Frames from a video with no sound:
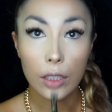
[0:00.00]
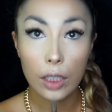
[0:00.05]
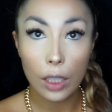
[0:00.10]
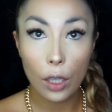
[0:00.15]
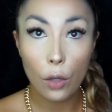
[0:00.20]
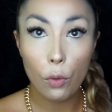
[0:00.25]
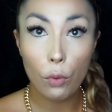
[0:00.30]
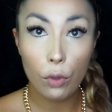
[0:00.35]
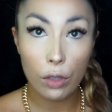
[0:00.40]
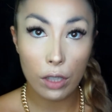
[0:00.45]

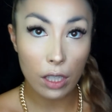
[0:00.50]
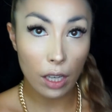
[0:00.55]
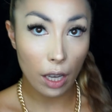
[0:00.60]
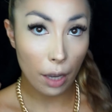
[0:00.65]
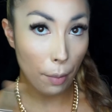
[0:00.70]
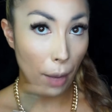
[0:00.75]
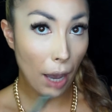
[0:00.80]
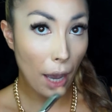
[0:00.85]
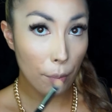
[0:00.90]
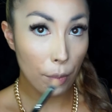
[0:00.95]
Once
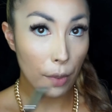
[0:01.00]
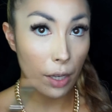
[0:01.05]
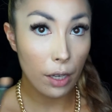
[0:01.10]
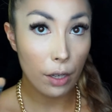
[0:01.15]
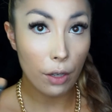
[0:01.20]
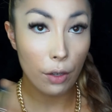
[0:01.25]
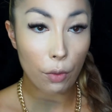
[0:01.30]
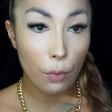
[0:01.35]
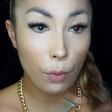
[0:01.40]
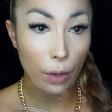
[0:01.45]
I'm
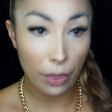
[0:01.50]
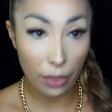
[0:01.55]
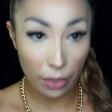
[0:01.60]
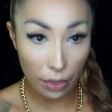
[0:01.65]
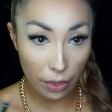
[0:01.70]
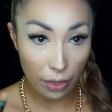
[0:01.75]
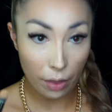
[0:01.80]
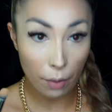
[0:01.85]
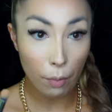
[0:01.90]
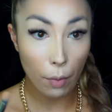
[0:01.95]
happy with
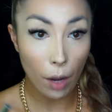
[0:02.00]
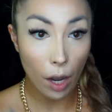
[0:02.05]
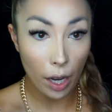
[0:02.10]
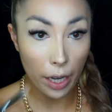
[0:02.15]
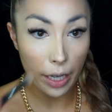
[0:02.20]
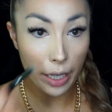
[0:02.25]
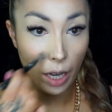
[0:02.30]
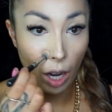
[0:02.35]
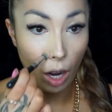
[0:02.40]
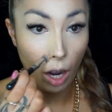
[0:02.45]

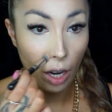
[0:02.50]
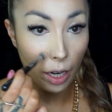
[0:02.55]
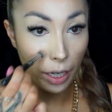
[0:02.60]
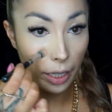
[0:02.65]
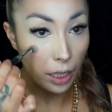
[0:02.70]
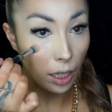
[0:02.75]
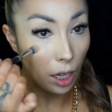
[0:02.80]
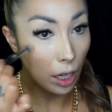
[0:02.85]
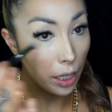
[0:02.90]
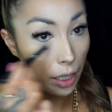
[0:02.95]
my
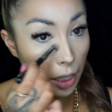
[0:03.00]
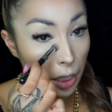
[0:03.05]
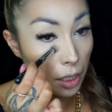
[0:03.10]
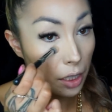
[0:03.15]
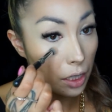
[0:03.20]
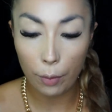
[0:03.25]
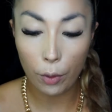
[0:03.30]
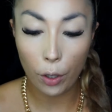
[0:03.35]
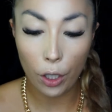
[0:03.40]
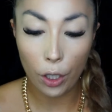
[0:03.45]
highlight,
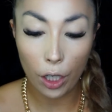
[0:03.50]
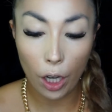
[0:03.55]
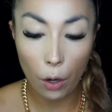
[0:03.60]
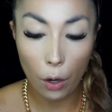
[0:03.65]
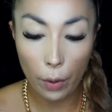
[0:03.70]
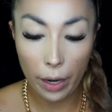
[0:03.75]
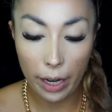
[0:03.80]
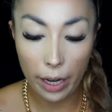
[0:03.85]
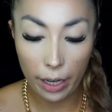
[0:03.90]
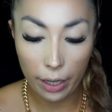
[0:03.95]
I'm going to
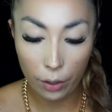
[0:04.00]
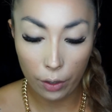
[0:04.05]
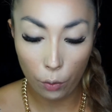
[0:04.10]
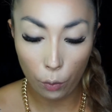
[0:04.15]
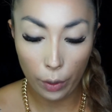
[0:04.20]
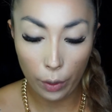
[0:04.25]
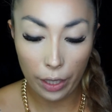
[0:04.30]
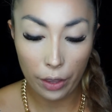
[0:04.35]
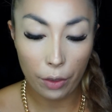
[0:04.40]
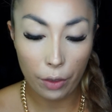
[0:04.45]
go in
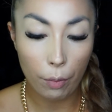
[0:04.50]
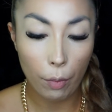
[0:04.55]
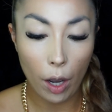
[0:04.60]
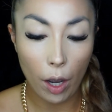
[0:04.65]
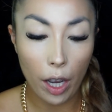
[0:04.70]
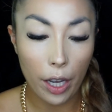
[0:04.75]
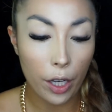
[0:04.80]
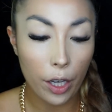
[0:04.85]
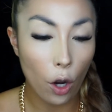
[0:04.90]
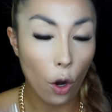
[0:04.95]
with
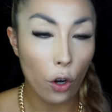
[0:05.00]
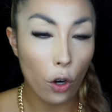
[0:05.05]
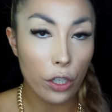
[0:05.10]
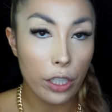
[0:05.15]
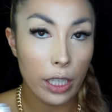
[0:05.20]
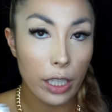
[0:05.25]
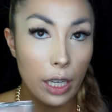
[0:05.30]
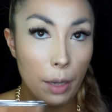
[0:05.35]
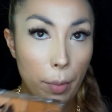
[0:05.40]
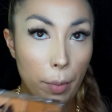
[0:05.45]
my
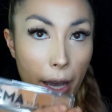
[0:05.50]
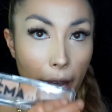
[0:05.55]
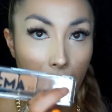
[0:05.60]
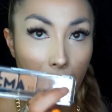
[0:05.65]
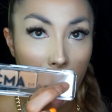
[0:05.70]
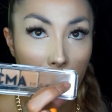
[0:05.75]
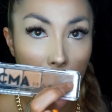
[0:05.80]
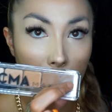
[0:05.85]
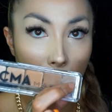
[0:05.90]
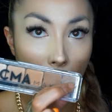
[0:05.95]

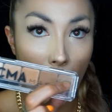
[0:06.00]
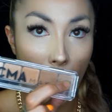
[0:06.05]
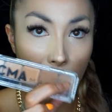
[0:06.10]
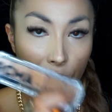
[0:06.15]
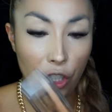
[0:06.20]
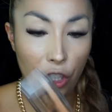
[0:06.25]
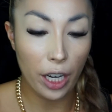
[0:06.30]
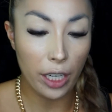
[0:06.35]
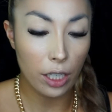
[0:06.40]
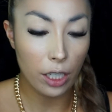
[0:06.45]
RCMA
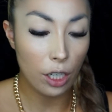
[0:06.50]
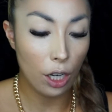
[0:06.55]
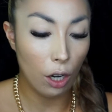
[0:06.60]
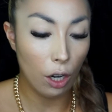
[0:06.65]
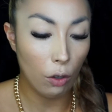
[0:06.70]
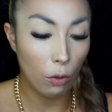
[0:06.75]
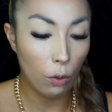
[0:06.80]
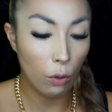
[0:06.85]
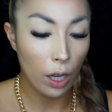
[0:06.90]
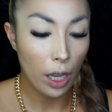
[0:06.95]

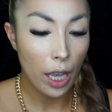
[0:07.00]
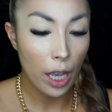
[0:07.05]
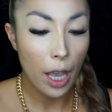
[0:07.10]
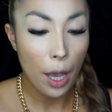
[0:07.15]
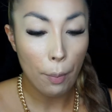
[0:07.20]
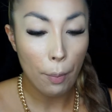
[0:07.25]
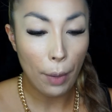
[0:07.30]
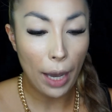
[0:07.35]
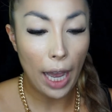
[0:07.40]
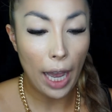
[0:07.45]
Shinto
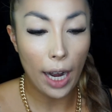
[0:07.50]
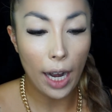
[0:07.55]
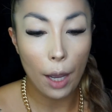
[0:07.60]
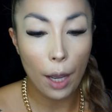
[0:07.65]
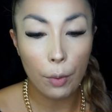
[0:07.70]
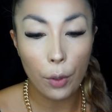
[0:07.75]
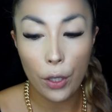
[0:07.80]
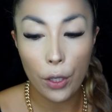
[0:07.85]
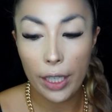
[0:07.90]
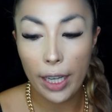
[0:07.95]
palette.
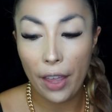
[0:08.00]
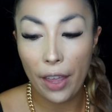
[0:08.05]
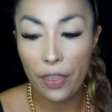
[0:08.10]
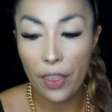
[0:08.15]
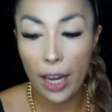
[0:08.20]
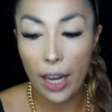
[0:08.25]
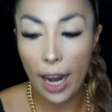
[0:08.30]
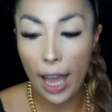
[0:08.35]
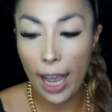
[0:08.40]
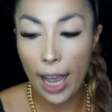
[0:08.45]
I'm going to get
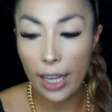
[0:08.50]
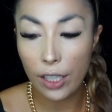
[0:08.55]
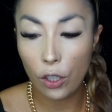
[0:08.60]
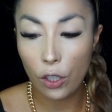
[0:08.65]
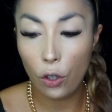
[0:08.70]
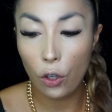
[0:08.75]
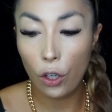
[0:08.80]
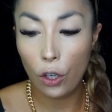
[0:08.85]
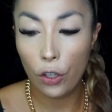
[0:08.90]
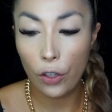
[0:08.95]
the last
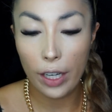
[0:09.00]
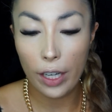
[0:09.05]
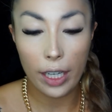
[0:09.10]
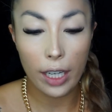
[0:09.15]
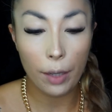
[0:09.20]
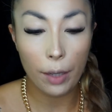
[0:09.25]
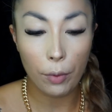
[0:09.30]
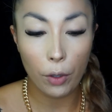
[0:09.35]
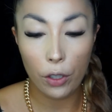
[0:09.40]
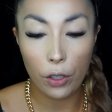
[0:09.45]
colour
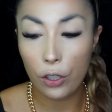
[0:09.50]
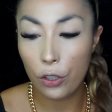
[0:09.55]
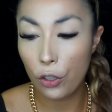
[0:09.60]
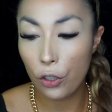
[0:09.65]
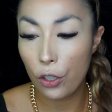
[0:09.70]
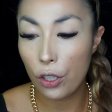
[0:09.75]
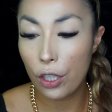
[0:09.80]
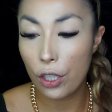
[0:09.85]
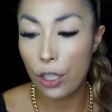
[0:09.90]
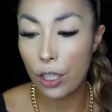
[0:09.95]
and I'm going to
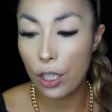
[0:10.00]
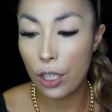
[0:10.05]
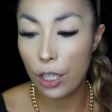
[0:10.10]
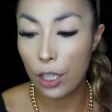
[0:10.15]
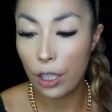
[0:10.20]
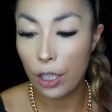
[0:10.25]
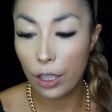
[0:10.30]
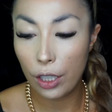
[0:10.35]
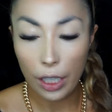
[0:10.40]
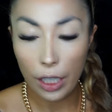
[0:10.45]
just
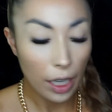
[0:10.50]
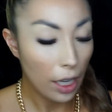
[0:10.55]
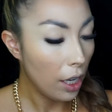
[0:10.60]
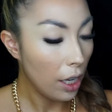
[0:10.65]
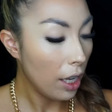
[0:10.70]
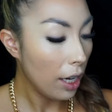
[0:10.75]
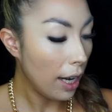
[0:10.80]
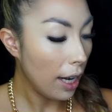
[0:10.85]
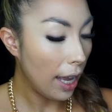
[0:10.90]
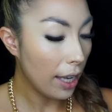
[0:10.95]

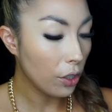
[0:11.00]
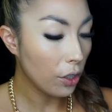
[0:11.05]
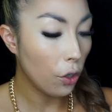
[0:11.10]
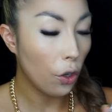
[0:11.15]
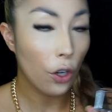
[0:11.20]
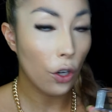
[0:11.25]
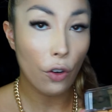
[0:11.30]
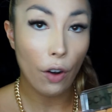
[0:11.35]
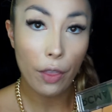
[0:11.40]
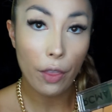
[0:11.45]
last
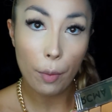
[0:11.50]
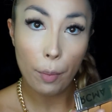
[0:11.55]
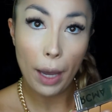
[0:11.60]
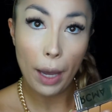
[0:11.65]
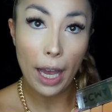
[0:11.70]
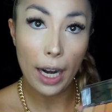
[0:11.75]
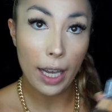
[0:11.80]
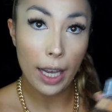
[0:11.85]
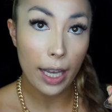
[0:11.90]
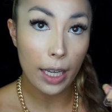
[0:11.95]
colour on the
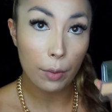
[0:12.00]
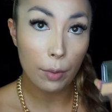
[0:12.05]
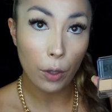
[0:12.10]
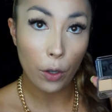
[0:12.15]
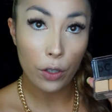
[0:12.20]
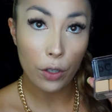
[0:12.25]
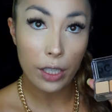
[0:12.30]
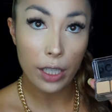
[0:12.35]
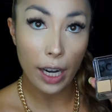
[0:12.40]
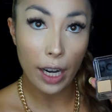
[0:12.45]
palette, and I'm
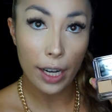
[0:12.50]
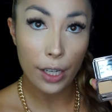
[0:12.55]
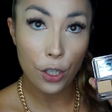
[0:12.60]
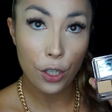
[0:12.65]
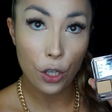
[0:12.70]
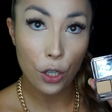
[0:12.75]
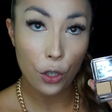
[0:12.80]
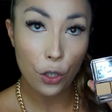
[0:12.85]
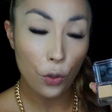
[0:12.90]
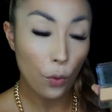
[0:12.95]
going to start
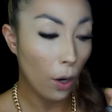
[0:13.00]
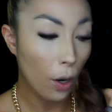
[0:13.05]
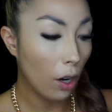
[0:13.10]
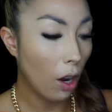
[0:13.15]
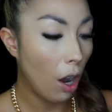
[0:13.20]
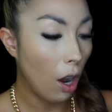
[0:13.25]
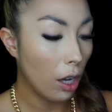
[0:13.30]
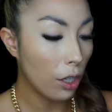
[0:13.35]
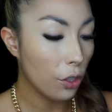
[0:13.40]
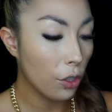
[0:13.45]
to
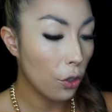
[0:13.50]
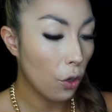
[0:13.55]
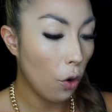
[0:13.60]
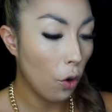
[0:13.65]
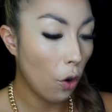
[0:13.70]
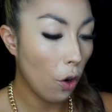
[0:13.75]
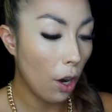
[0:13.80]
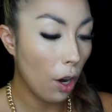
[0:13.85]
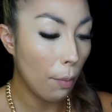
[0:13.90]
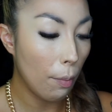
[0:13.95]

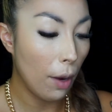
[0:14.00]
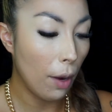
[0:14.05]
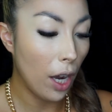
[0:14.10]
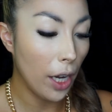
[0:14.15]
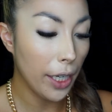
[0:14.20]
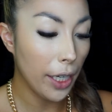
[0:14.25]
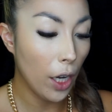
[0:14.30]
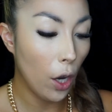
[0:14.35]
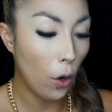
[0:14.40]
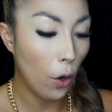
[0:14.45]
contour
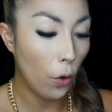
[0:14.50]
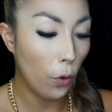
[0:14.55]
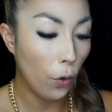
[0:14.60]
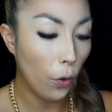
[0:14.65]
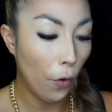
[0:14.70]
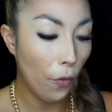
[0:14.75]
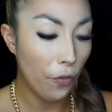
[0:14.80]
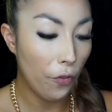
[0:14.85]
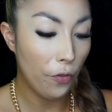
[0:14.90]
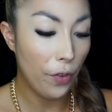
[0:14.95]
my
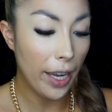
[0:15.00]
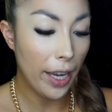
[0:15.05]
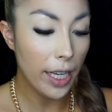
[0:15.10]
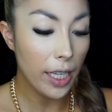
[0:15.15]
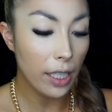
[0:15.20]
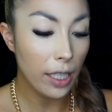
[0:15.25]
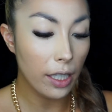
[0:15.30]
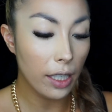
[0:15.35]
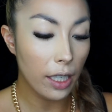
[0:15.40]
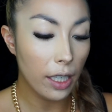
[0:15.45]
whole
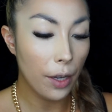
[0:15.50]
face.